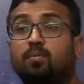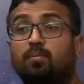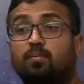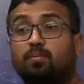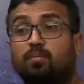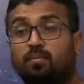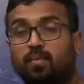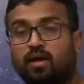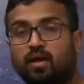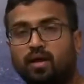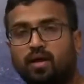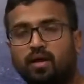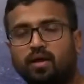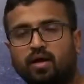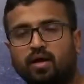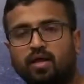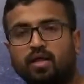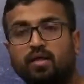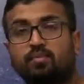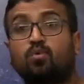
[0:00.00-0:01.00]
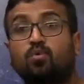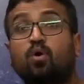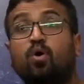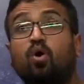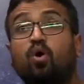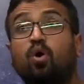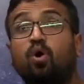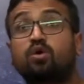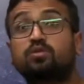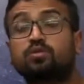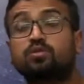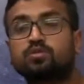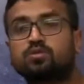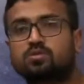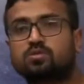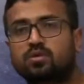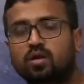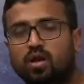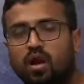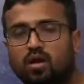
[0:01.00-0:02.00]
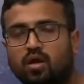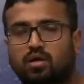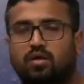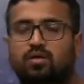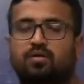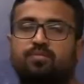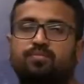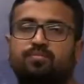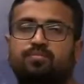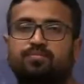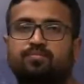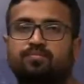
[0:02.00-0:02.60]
am awestruck.